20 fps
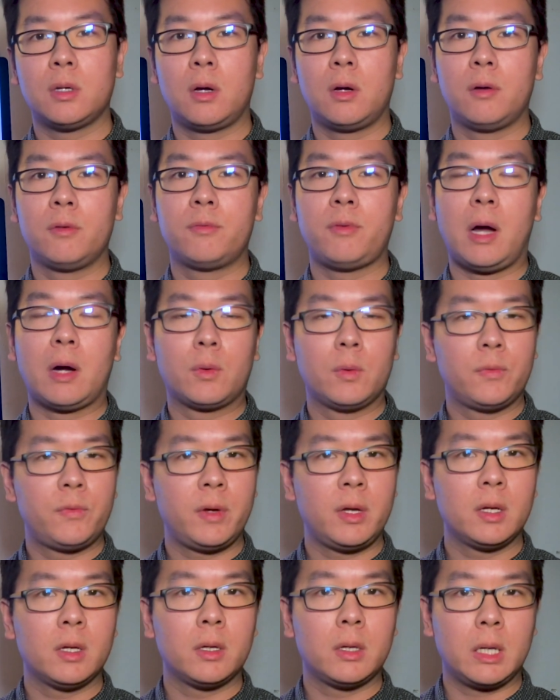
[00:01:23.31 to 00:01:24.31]
of
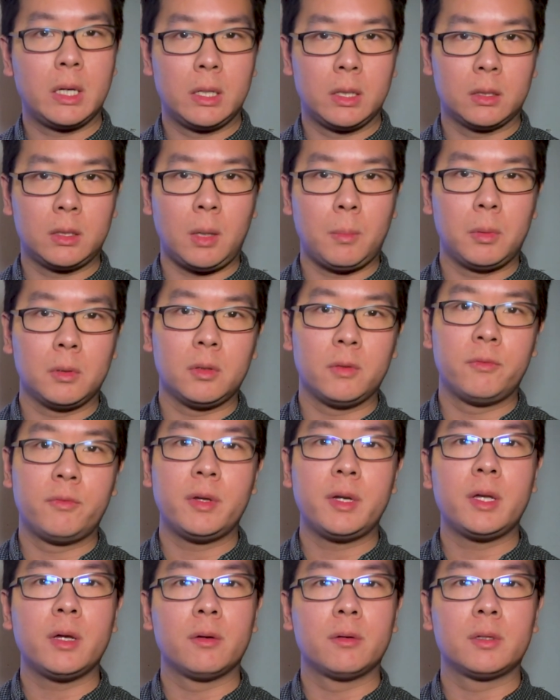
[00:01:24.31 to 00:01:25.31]
Awkwafina in a couple of
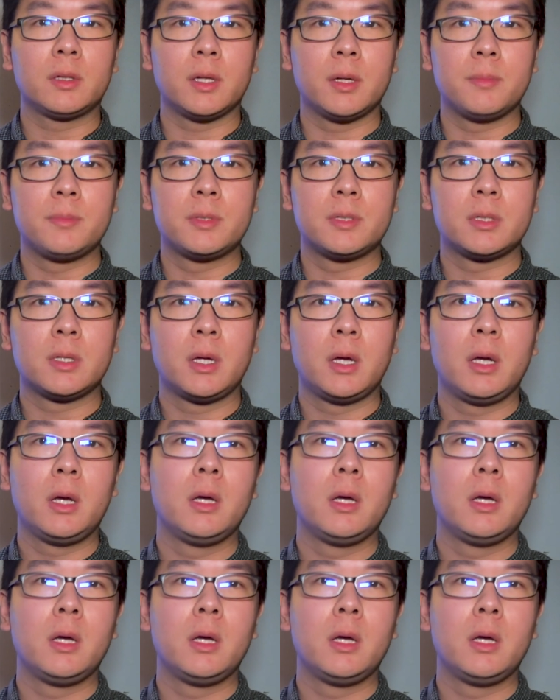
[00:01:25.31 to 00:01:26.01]
video clips